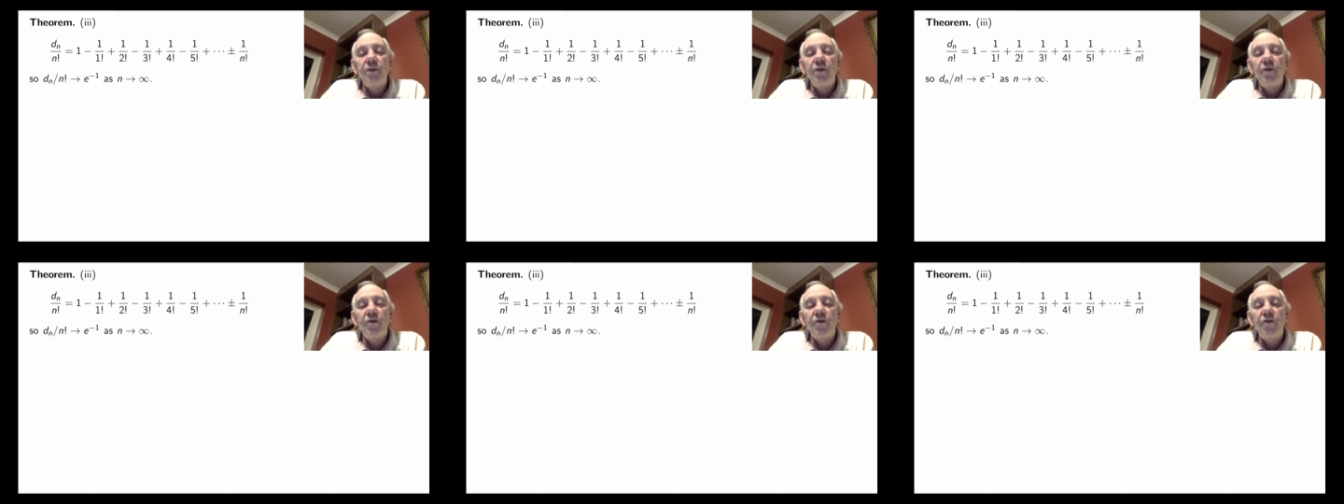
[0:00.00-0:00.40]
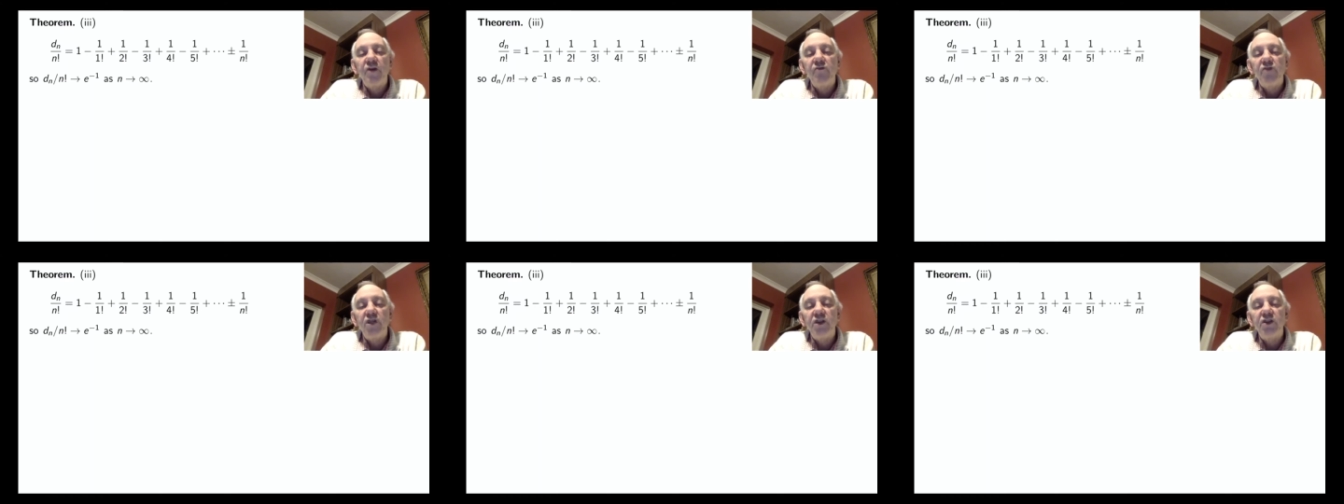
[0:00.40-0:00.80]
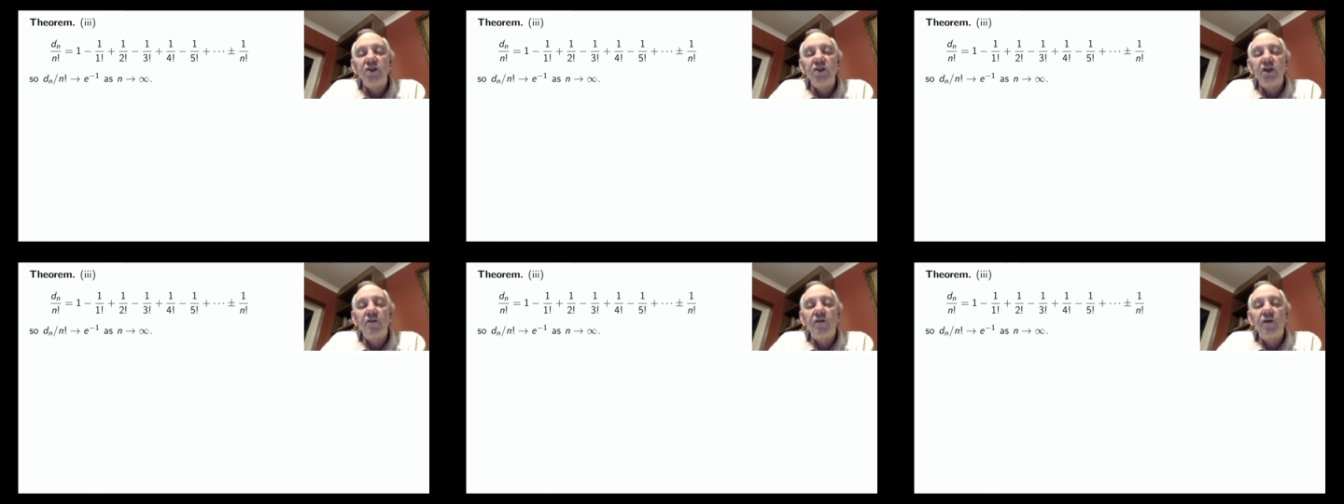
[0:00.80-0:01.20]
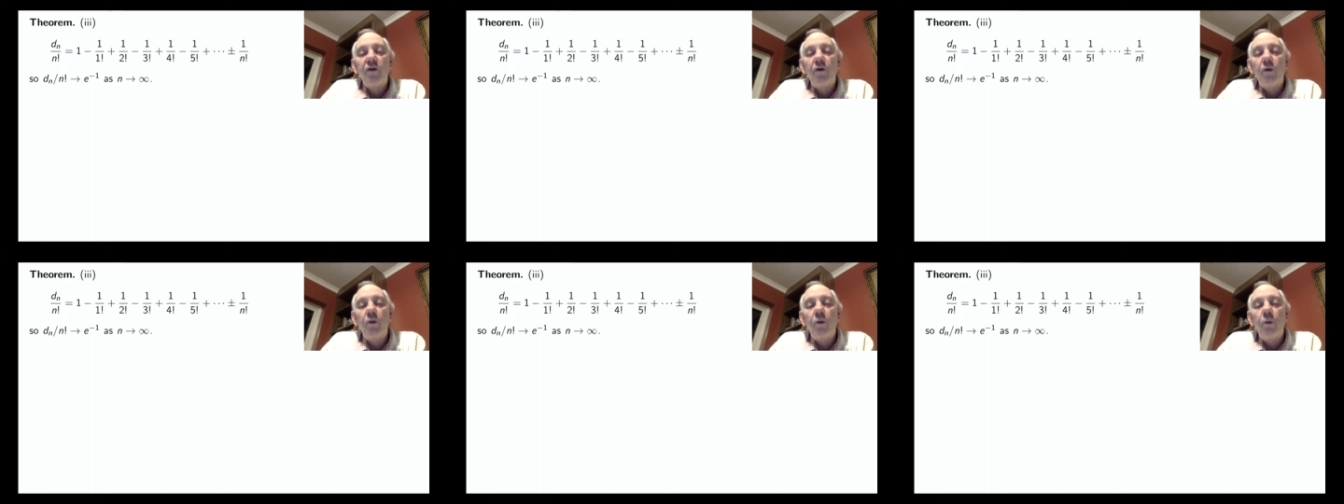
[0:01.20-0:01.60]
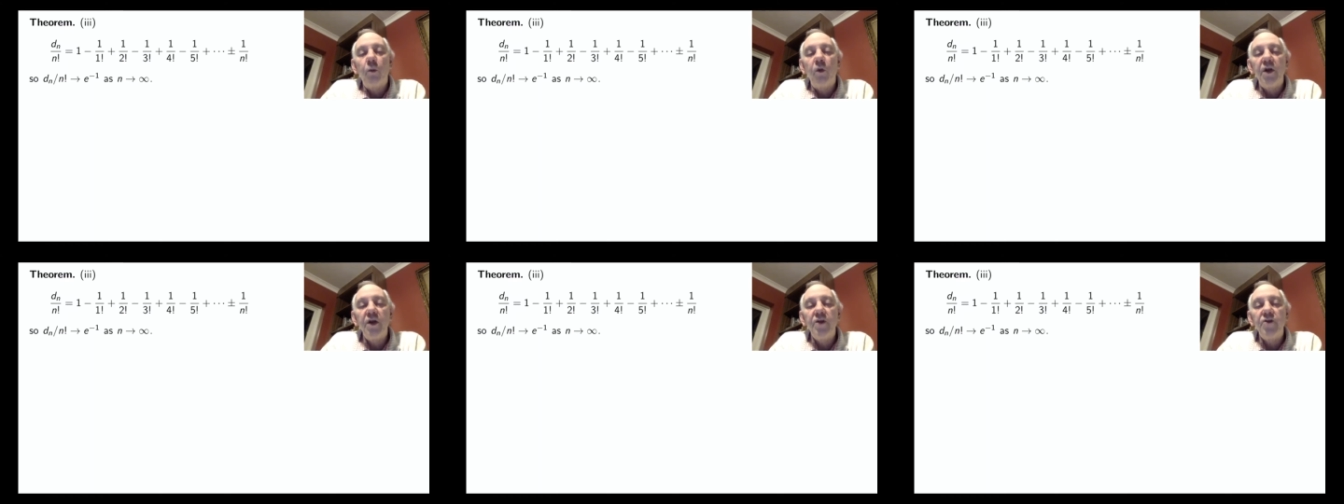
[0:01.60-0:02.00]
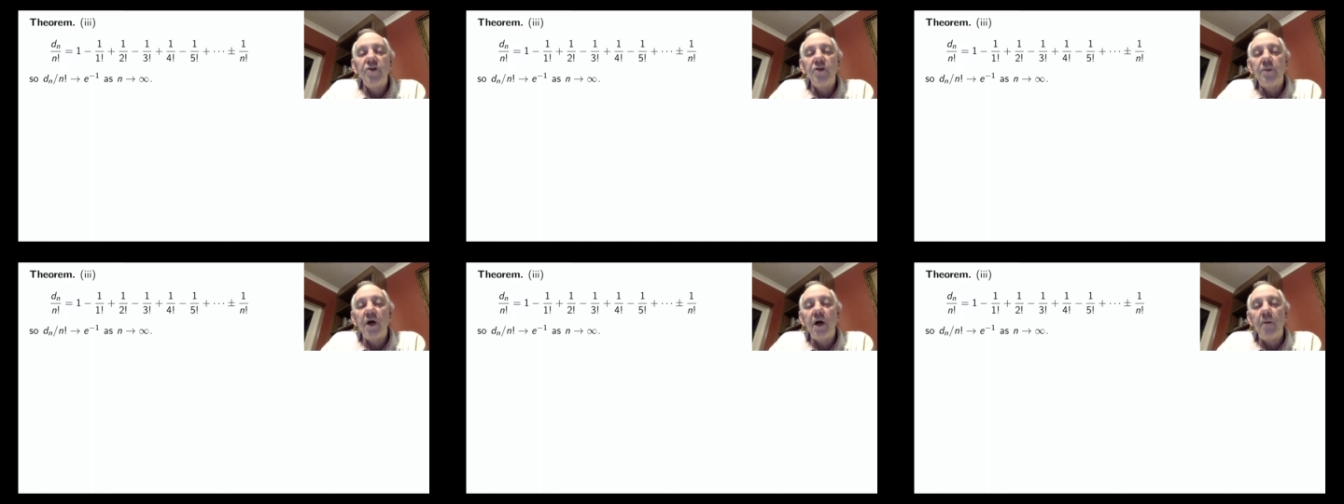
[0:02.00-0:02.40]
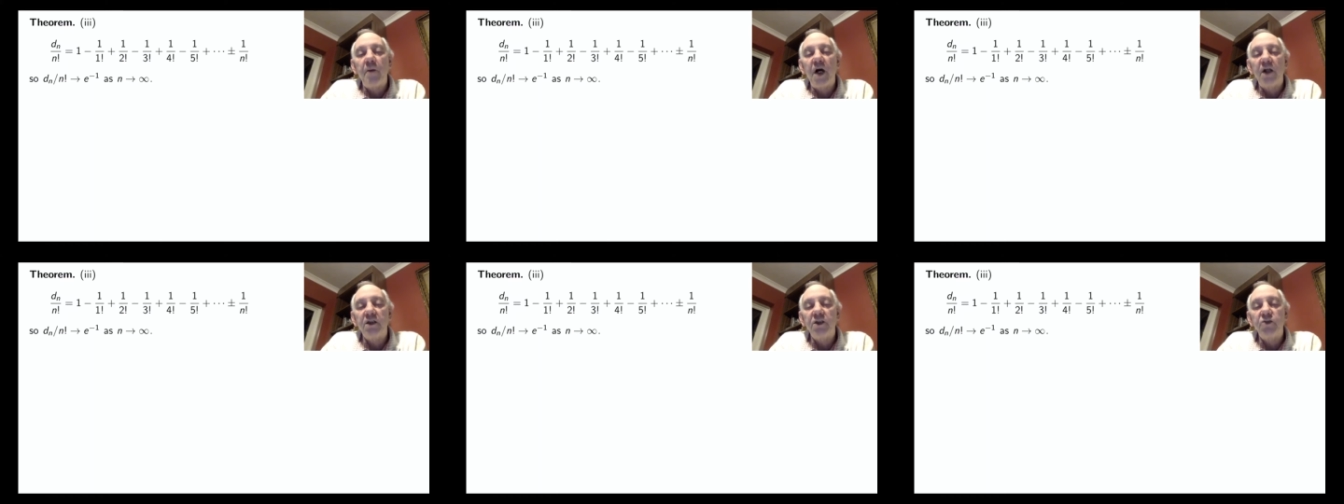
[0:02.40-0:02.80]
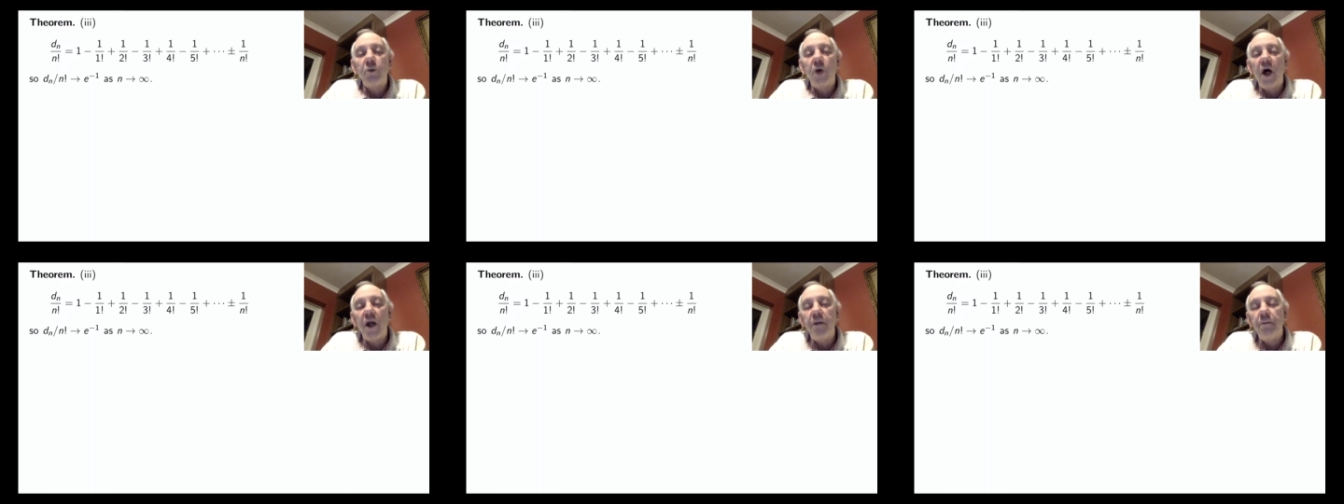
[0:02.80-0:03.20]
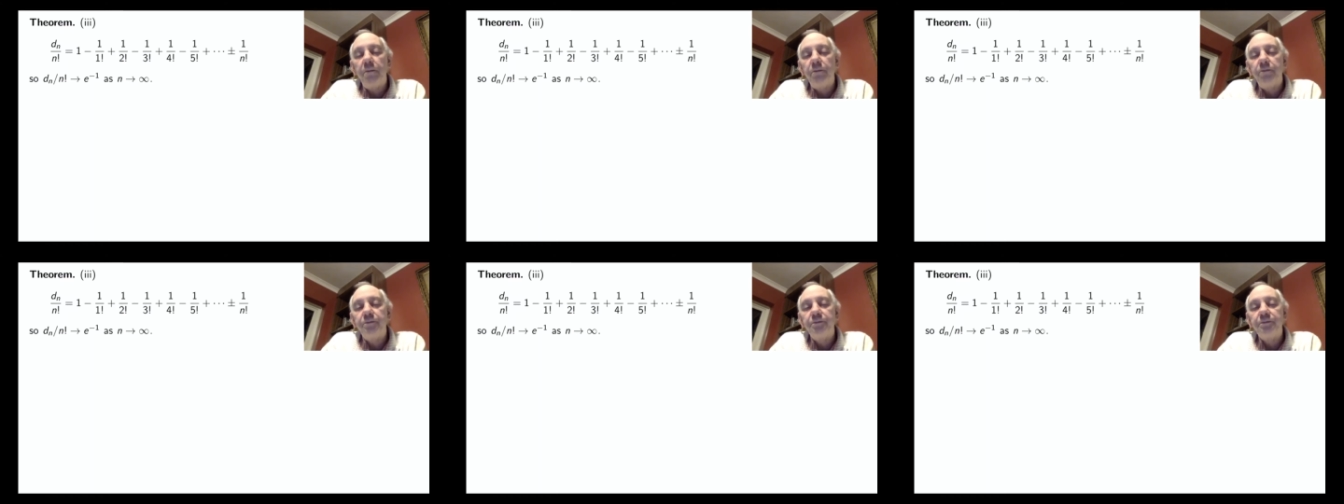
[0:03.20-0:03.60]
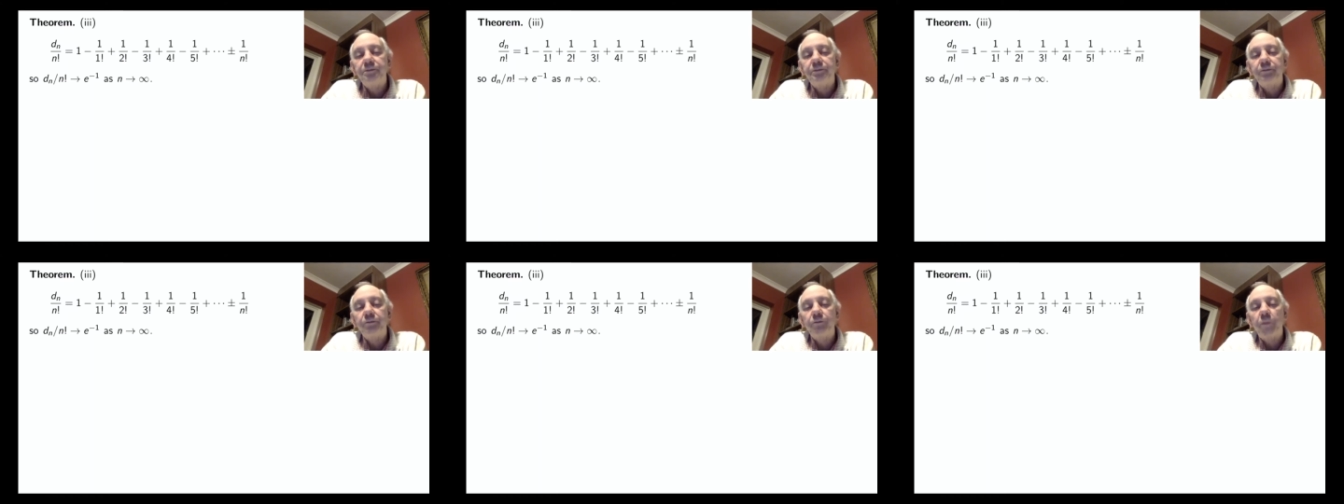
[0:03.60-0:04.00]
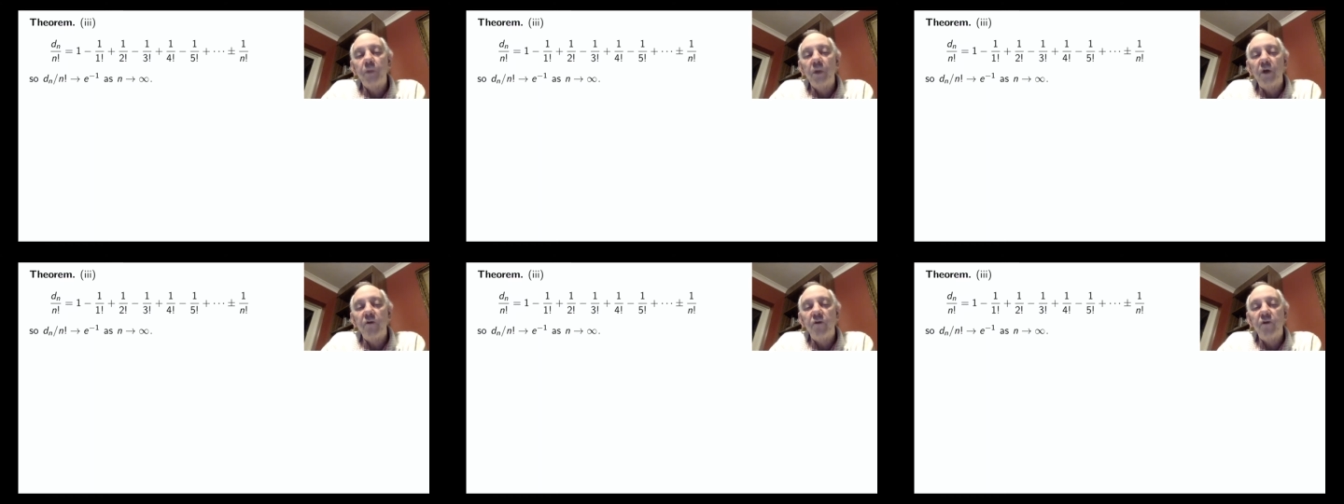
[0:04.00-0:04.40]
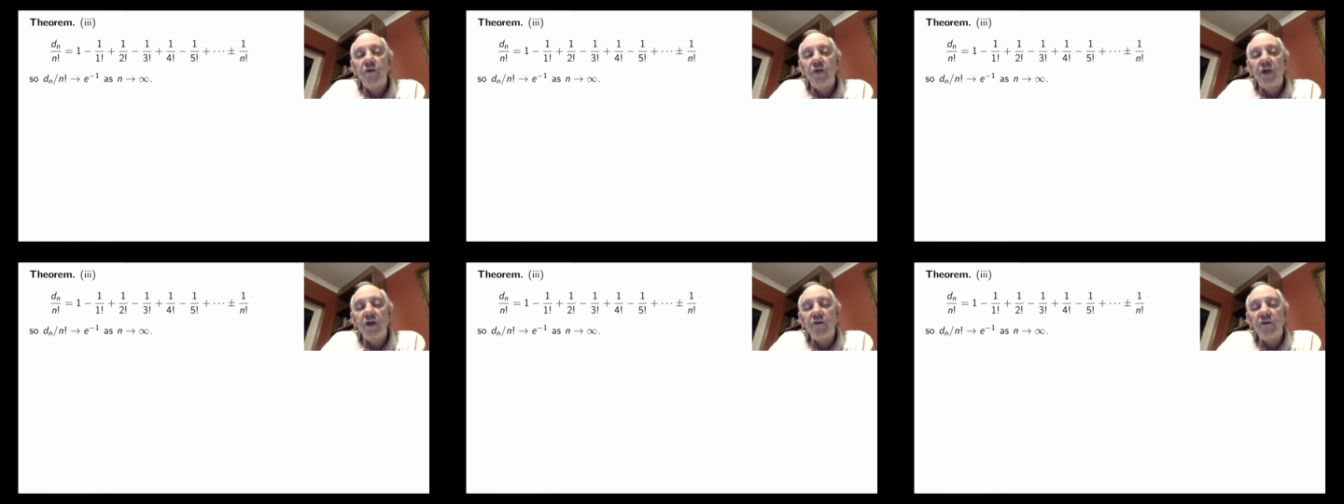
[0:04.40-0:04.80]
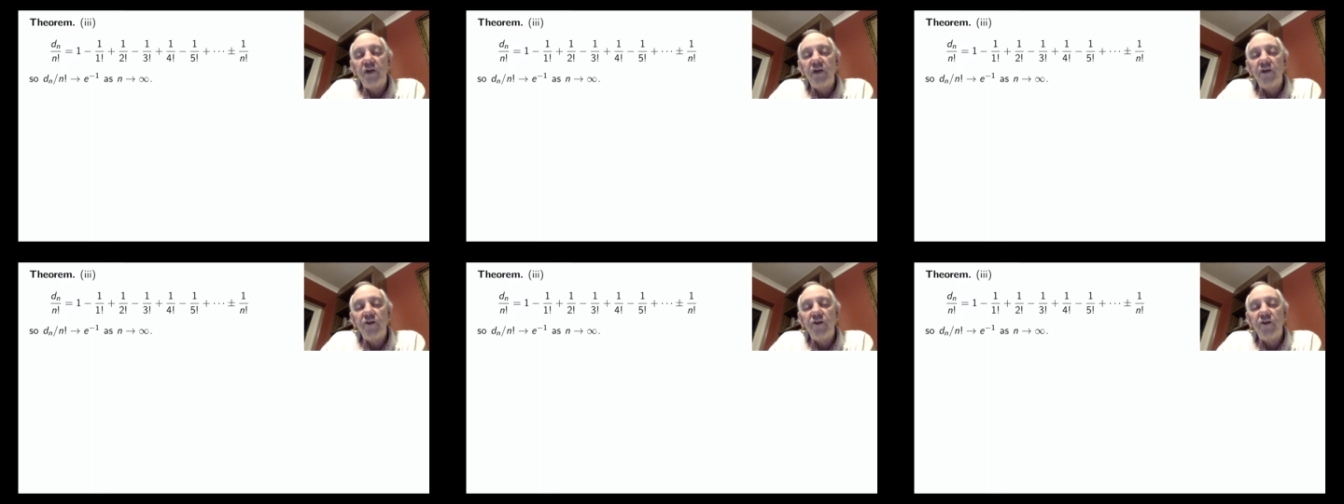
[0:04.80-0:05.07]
series for e to the power minus 1. If you think of e